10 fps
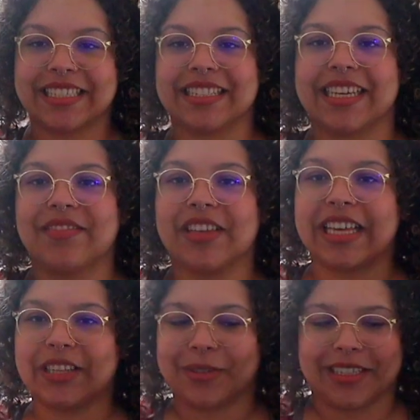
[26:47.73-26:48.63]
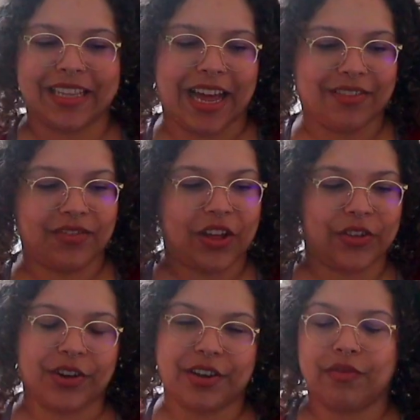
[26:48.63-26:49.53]
because I feel like there was a lot of
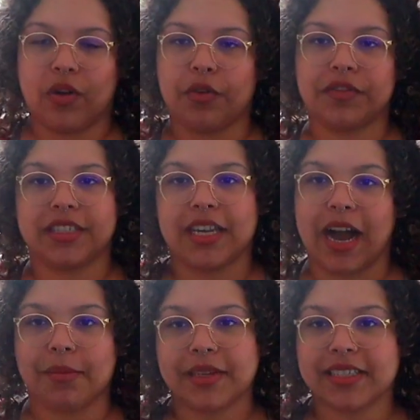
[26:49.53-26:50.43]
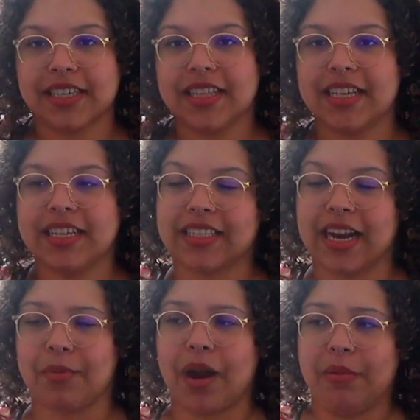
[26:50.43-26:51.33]
other involved topics in this, and
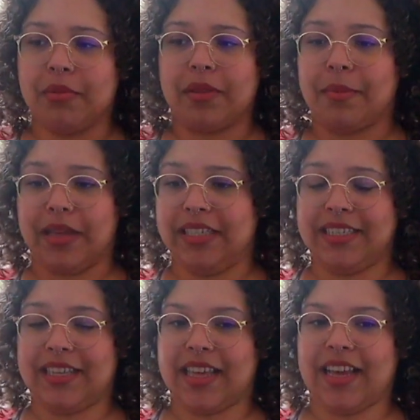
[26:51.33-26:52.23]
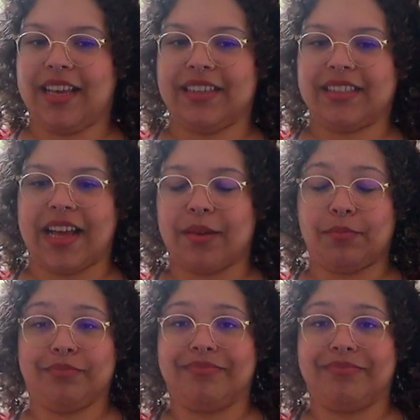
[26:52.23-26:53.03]
I probably missed things that